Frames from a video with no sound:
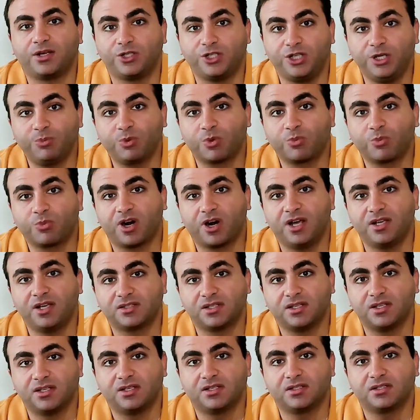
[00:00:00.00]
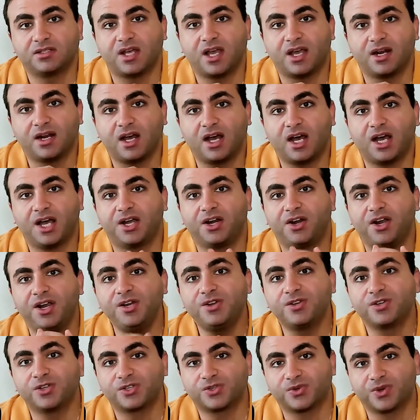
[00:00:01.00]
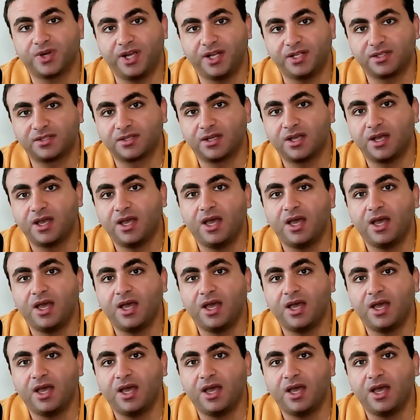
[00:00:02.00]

cheaper prices and higher interest rates